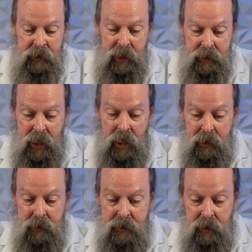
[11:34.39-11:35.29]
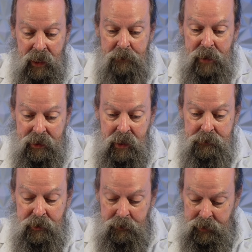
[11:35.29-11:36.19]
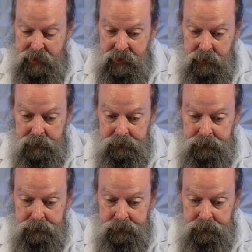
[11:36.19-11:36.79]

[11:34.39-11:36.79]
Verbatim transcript: Cannot select my country or region.